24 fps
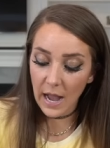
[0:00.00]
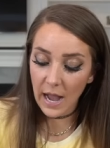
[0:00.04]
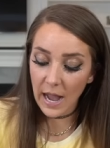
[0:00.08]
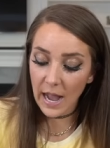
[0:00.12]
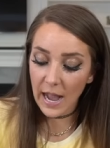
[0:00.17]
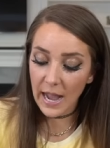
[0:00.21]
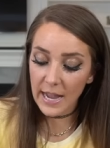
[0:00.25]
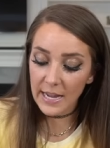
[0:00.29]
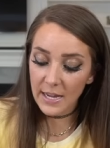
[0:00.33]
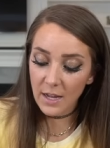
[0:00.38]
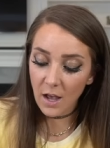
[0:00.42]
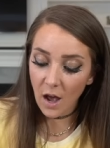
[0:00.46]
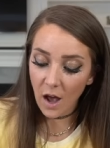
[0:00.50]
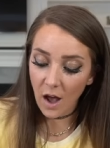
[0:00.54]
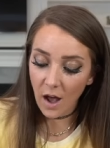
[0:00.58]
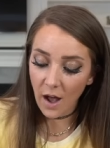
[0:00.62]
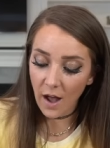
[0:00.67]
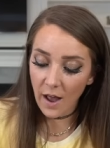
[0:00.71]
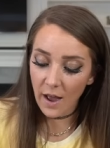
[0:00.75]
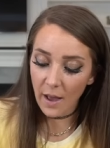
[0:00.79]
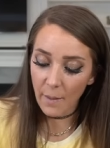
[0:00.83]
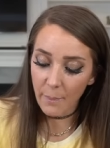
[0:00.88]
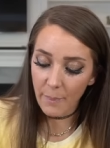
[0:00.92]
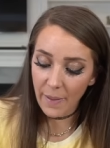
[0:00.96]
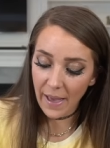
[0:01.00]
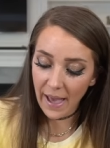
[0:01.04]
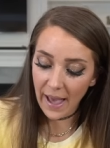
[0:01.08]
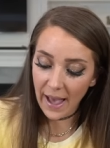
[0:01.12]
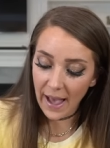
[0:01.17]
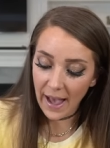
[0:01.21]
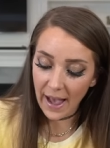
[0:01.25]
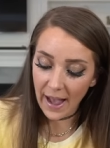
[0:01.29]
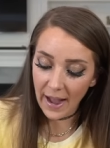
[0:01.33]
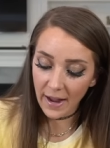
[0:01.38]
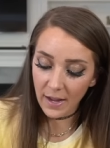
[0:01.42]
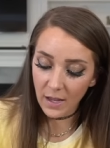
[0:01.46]
I got a
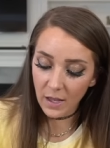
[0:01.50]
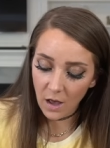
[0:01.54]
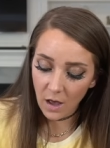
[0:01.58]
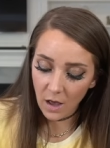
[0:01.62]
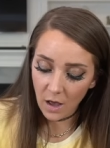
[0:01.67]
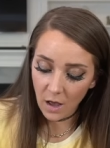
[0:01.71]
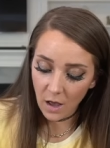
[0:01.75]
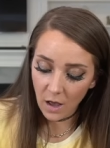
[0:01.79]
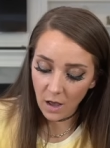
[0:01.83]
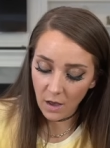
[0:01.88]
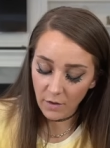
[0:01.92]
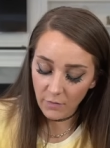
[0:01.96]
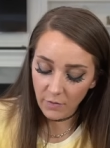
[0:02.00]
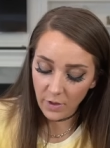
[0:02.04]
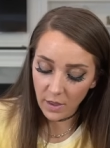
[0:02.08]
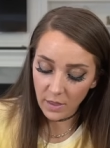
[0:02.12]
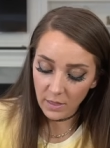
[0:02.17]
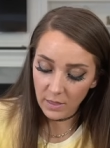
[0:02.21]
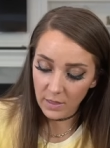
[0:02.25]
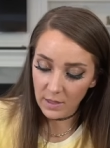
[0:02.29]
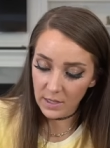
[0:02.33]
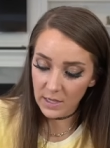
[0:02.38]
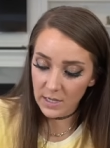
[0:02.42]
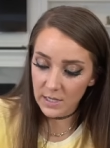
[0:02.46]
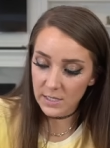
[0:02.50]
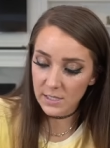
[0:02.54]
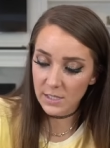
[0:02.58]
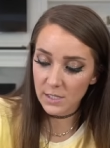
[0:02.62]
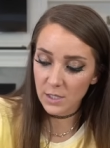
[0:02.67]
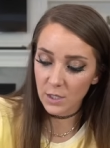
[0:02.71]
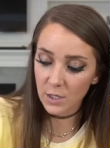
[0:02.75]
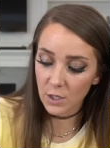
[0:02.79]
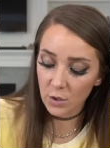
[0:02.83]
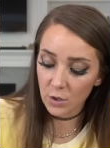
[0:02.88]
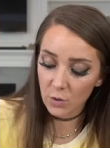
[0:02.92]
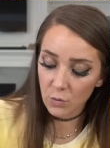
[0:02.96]
pack of these
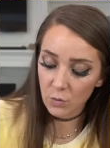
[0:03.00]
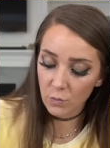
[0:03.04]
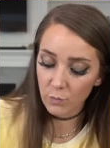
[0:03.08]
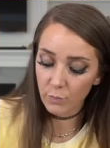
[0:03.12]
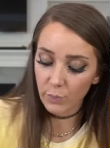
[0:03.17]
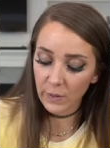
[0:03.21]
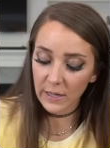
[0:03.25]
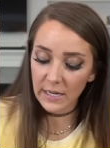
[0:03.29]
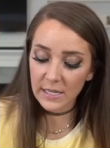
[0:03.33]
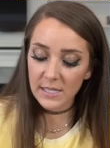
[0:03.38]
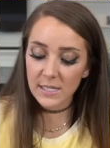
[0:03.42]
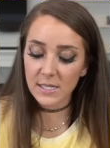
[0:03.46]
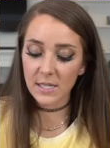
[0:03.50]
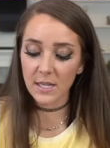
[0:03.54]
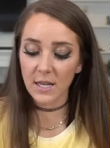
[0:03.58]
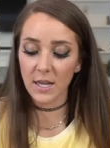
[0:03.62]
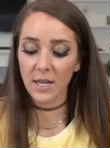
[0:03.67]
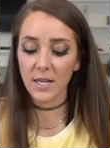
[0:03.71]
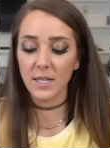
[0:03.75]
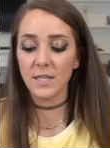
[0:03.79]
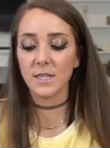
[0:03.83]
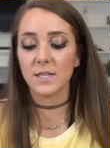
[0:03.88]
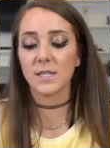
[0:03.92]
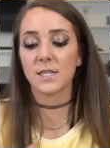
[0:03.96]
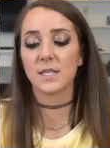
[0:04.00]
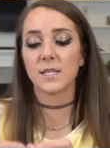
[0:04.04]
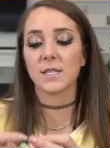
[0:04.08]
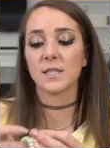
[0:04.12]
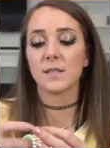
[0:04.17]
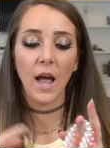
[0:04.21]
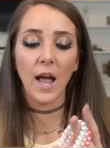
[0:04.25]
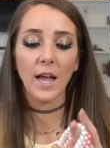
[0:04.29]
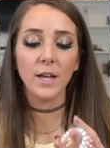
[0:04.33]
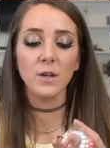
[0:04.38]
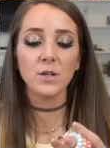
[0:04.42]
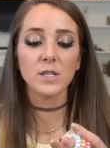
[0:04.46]
cute bracelets.
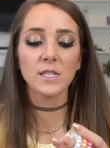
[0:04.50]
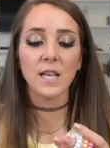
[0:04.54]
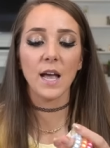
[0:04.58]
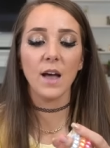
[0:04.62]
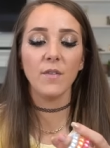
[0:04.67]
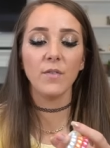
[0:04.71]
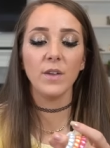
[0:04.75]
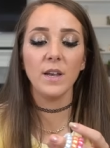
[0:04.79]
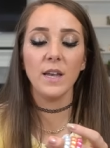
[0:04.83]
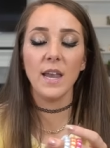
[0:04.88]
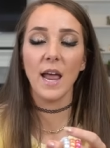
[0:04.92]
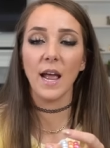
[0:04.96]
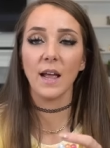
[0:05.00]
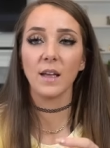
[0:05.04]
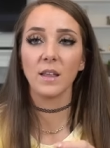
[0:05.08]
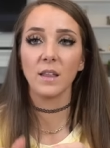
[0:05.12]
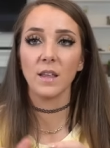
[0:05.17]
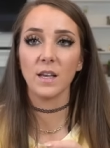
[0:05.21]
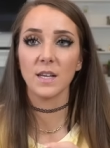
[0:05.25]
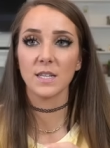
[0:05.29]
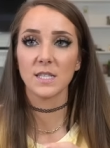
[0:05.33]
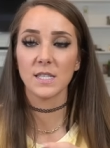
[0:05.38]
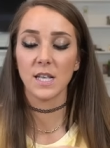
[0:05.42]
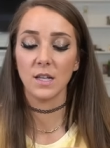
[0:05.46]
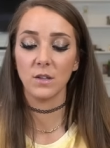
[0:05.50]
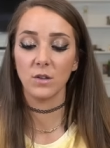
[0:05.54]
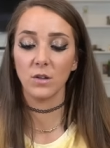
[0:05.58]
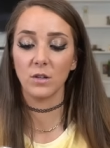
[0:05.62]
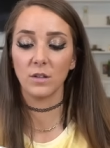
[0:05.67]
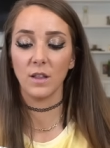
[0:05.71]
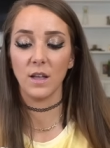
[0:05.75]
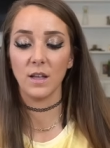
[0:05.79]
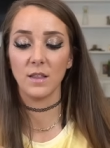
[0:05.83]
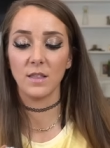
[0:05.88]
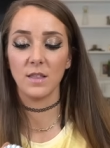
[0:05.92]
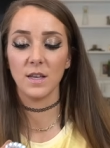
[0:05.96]
I used to have a necklace that
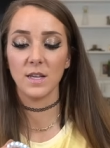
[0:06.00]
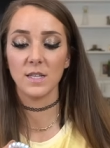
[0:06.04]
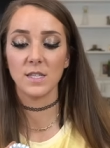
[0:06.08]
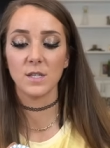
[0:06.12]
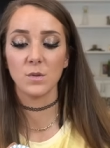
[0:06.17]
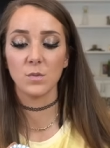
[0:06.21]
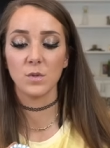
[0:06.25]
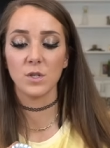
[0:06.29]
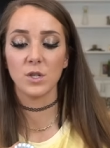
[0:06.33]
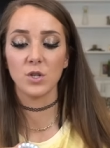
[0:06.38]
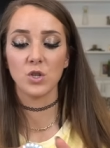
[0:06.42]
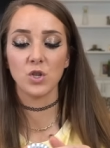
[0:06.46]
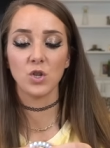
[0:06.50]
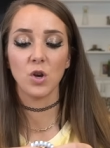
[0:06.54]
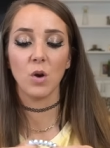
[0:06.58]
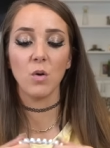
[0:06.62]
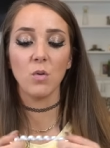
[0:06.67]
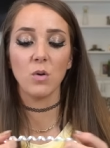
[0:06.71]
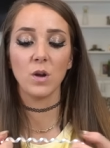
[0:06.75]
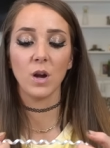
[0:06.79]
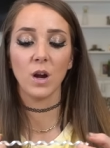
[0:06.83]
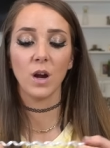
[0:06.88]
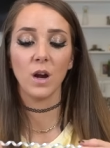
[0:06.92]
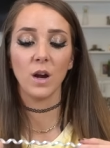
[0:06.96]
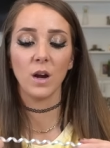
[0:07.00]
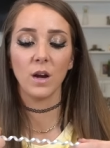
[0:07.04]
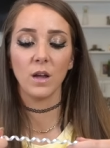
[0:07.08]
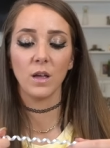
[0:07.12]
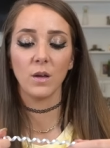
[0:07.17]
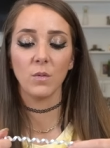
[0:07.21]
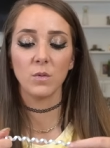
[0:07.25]
looked like this. It was a choker.